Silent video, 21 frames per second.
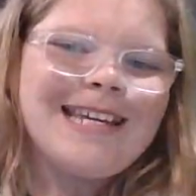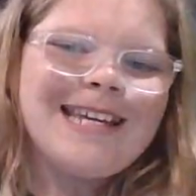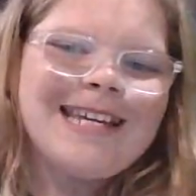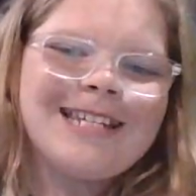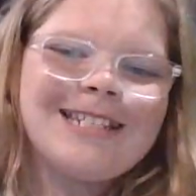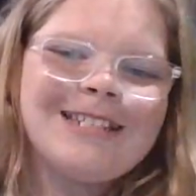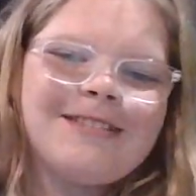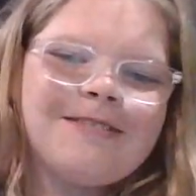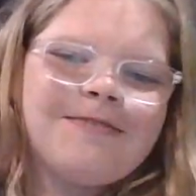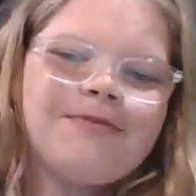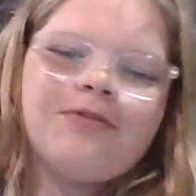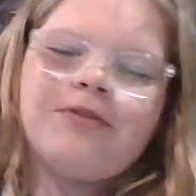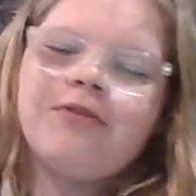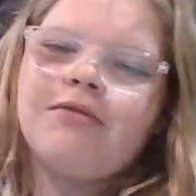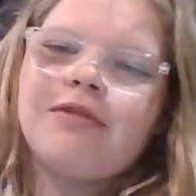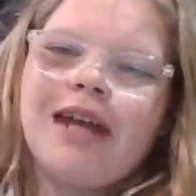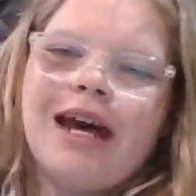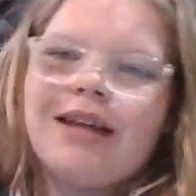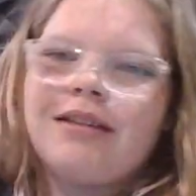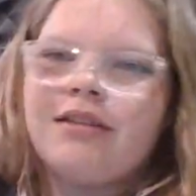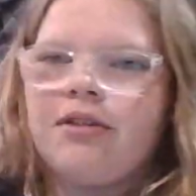If you
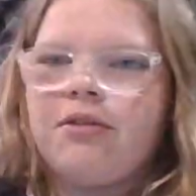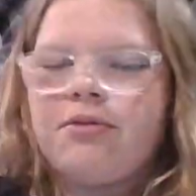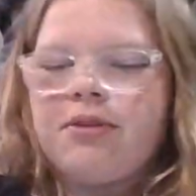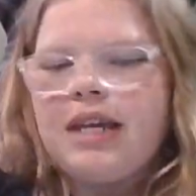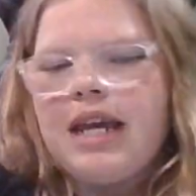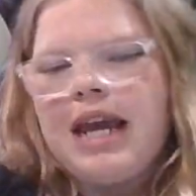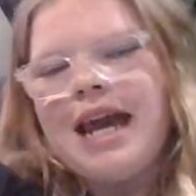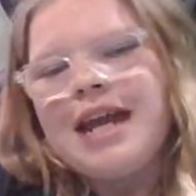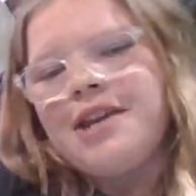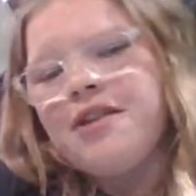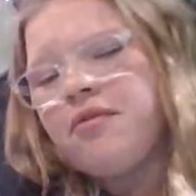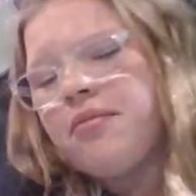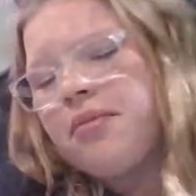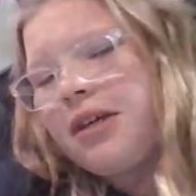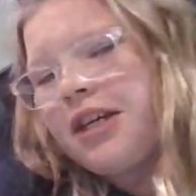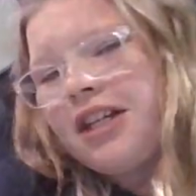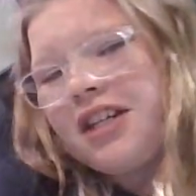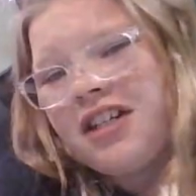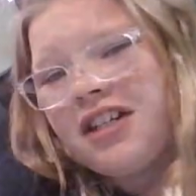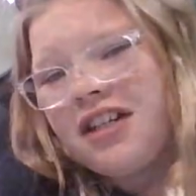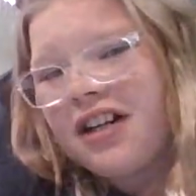download it at
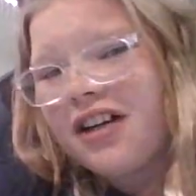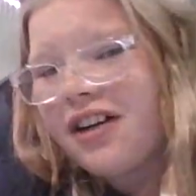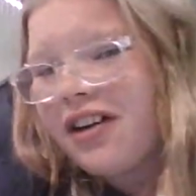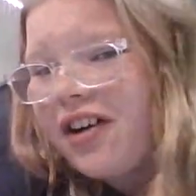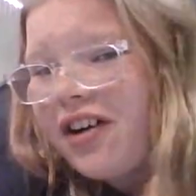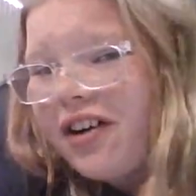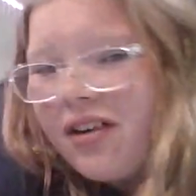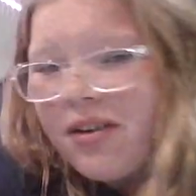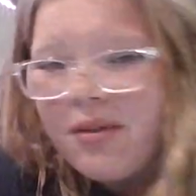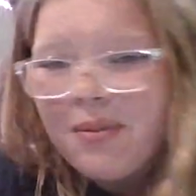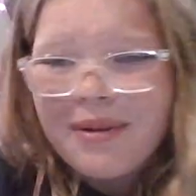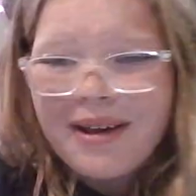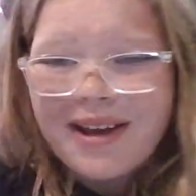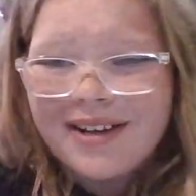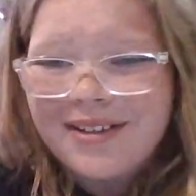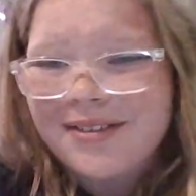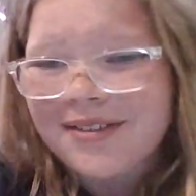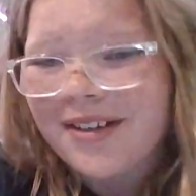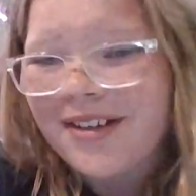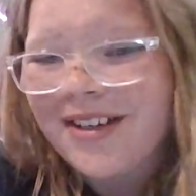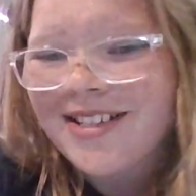
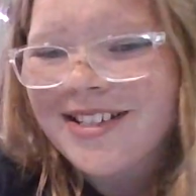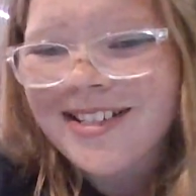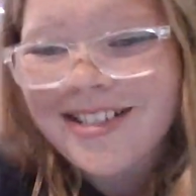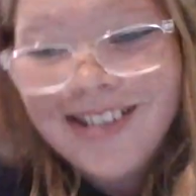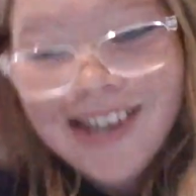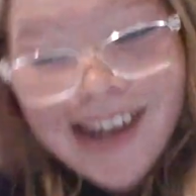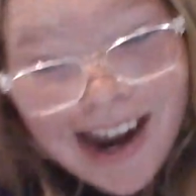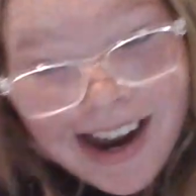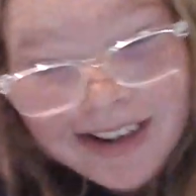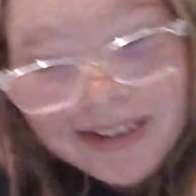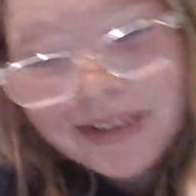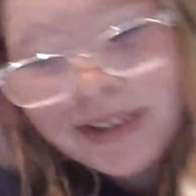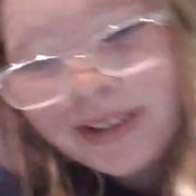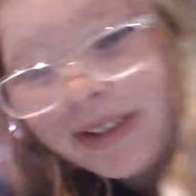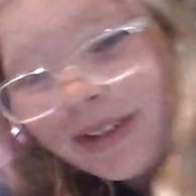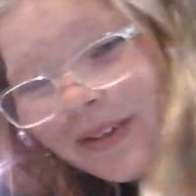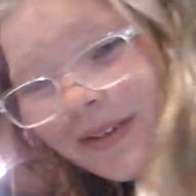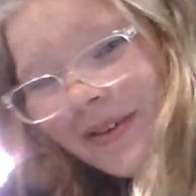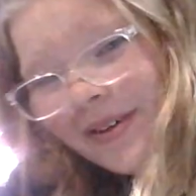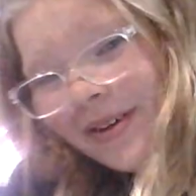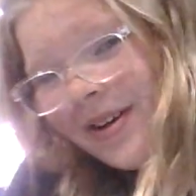
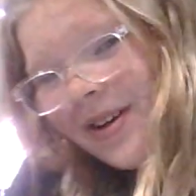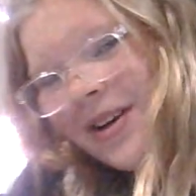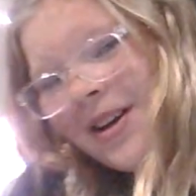newbeginning.co/download